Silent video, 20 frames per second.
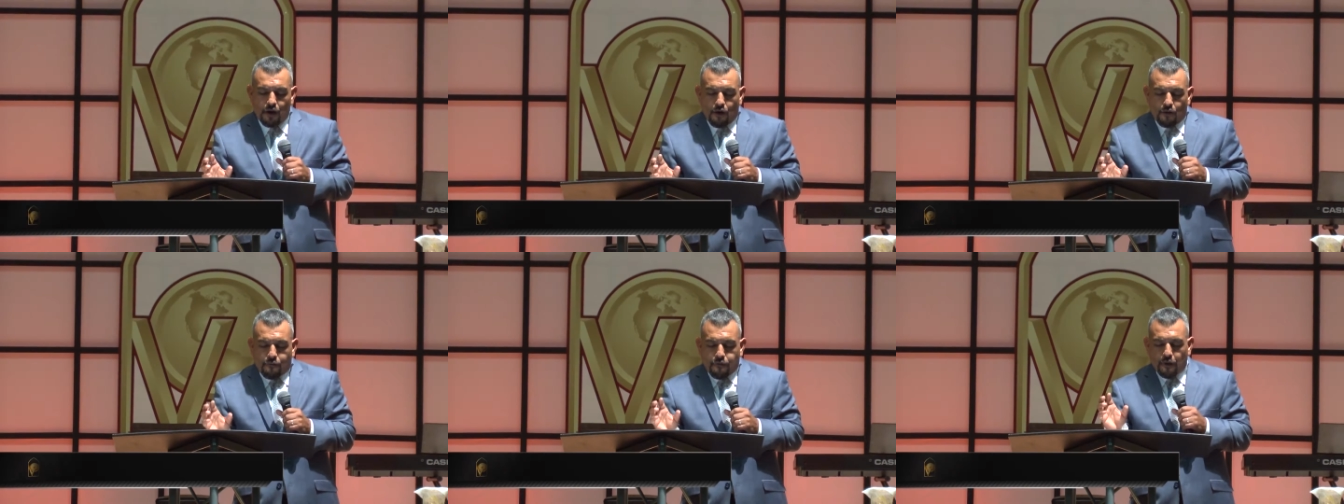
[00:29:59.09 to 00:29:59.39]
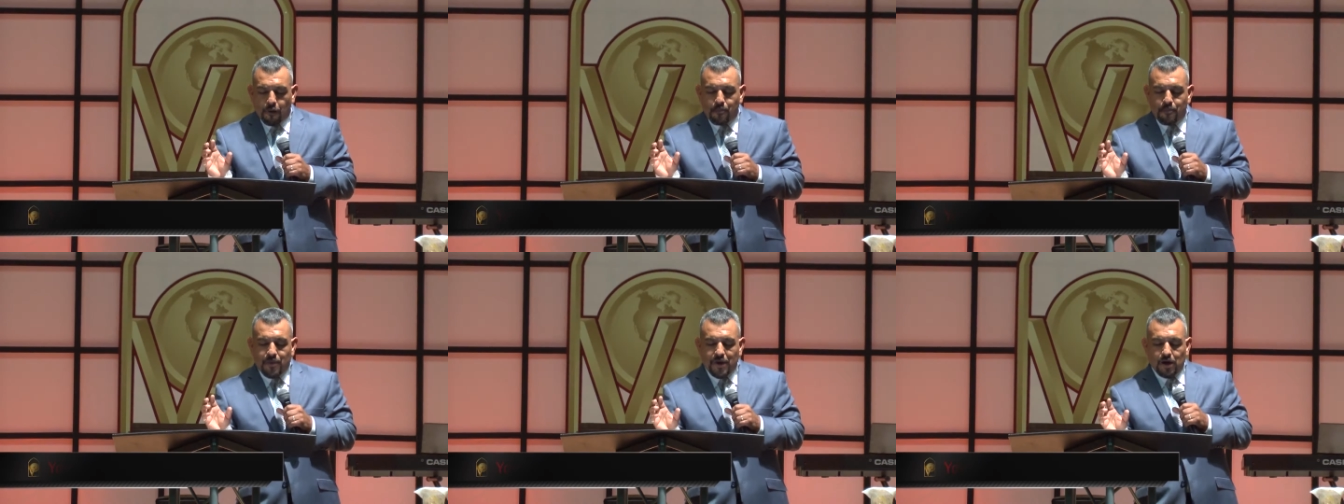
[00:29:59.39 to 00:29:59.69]

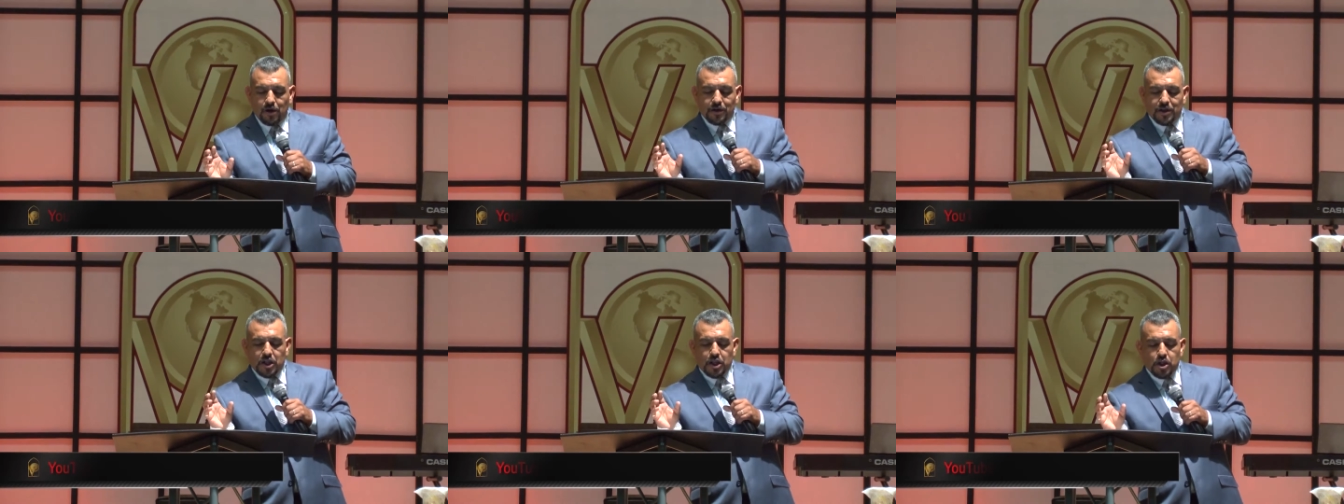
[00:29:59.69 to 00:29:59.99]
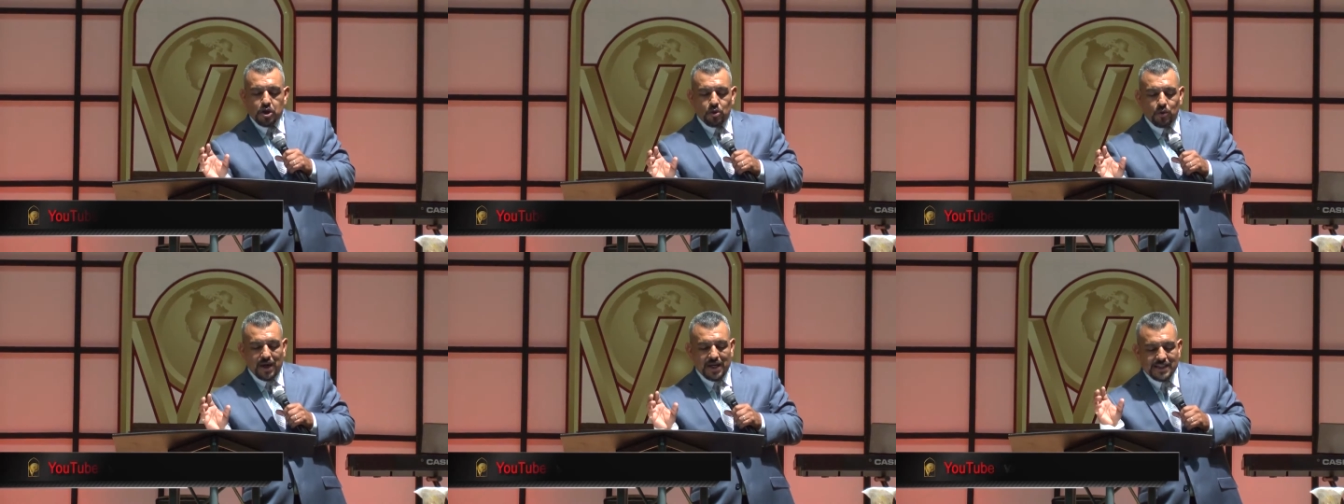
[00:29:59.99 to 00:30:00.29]
for building
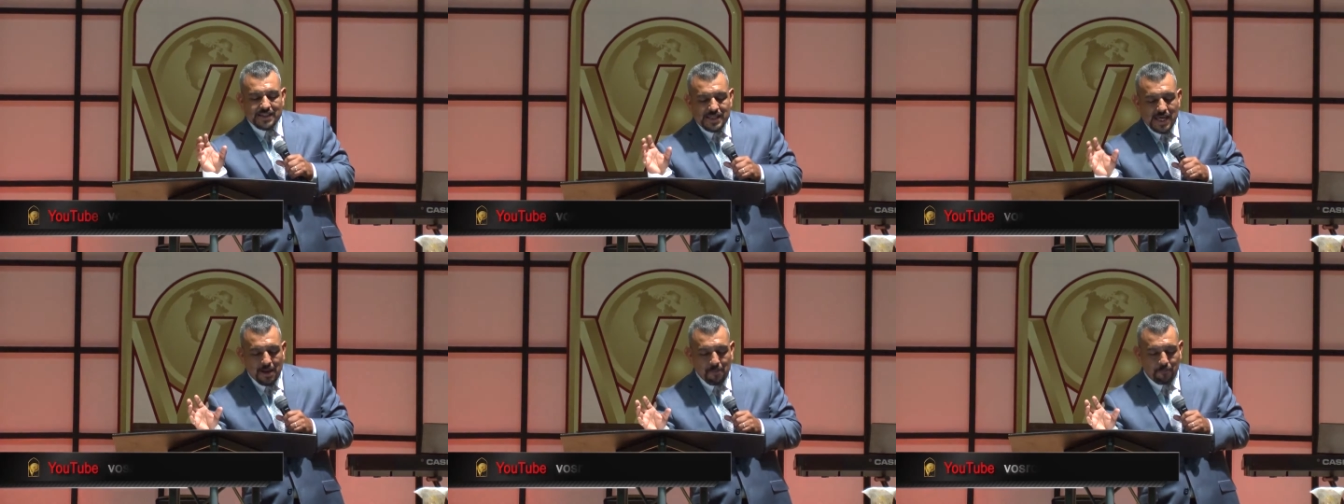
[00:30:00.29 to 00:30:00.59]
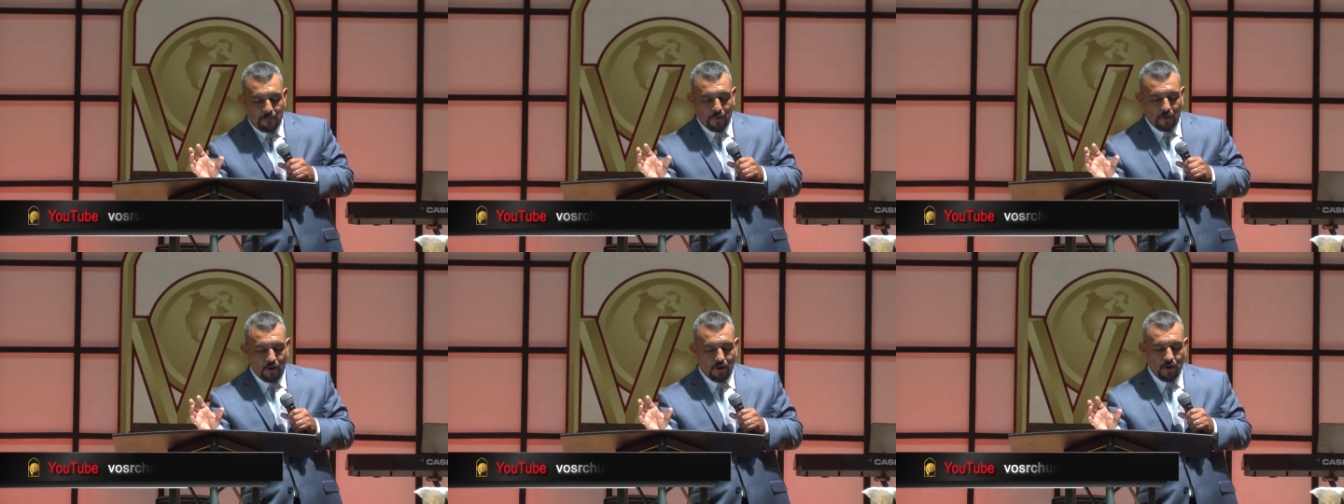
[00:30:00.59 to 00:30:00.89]
you a
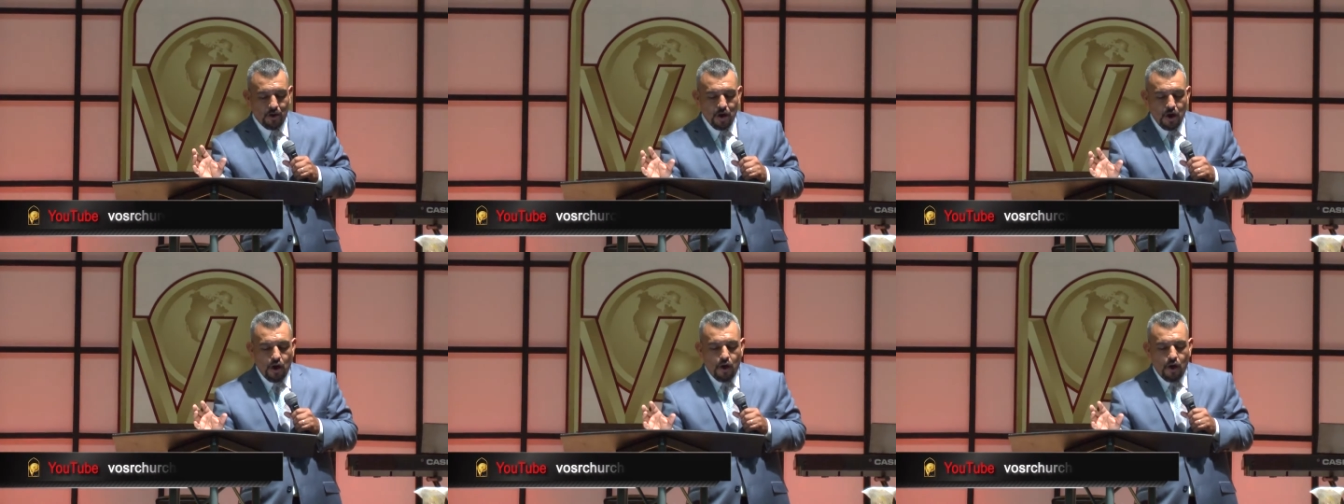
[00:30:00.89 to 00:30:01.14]
temple